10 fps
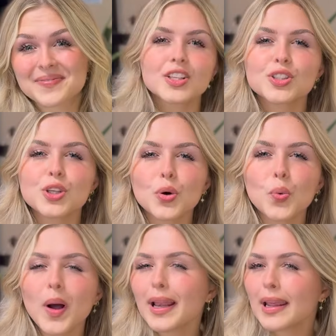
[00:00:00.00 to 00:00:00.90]
So
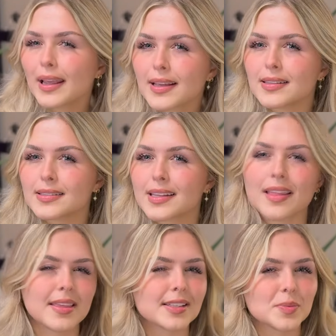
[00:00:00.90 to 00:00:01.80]
what is
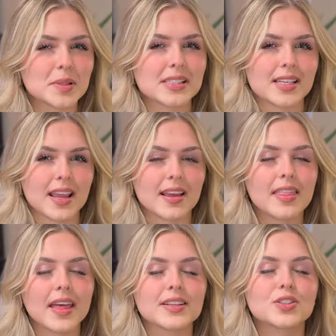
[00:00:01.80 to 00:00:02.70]
this mistake
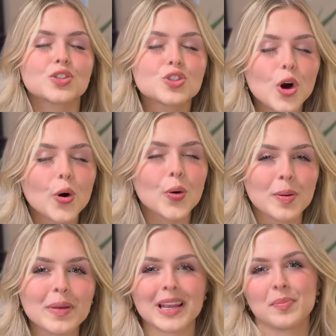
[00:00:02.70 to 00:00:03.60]
that so
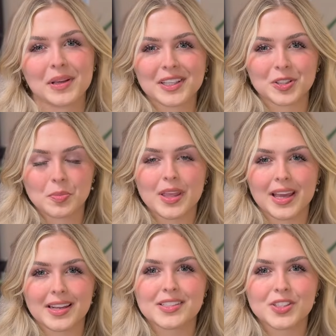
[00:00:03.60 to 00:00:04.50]
many beginner
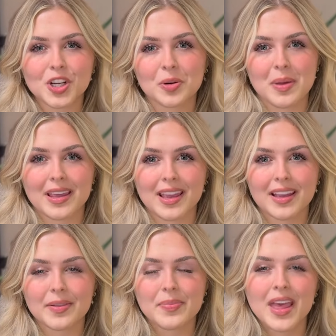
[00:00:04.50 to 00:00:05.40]
pianists are
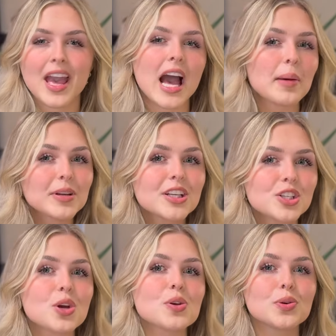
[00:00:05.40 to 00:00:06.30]
making? I'm going to
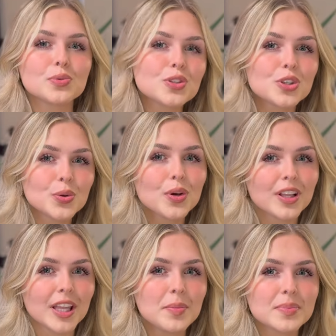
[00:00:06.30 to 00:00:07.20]
show you 2
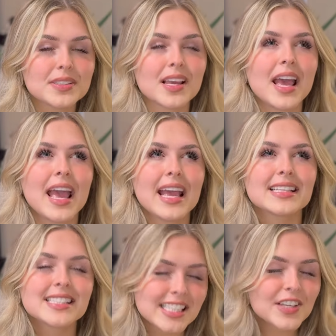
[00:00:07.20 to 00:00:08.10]
clips.
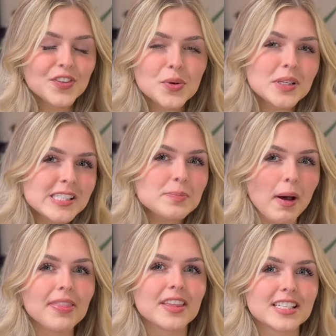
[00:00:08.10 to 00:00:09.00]
See if you can
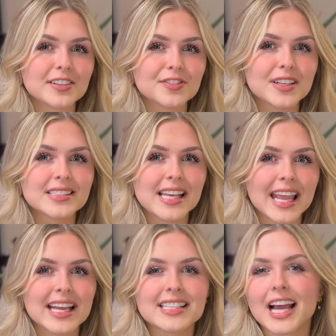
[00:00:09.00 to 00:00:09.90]
spot the difference
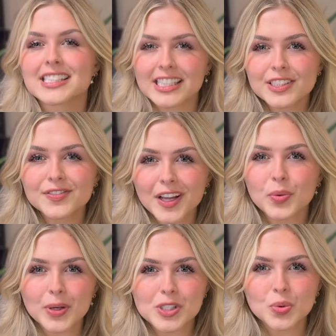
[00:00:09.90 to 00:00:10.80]
and identify
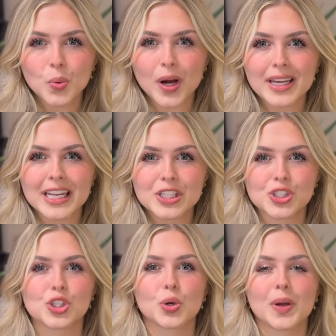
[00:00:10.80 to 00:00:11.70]
which one
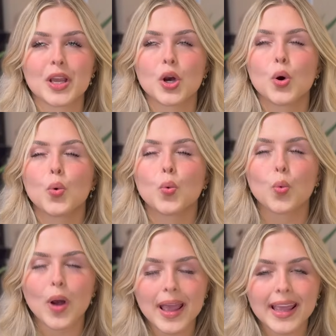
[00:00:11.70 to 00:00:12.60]
is showing
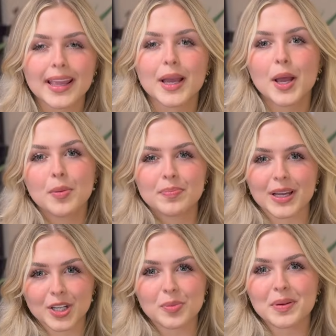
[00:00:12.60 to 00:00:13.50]
way
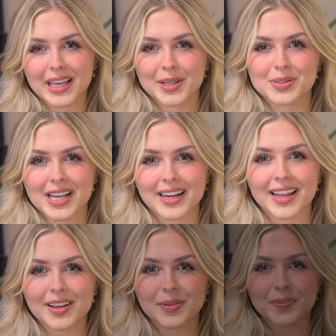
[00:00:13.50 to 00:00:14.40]
better piano technique.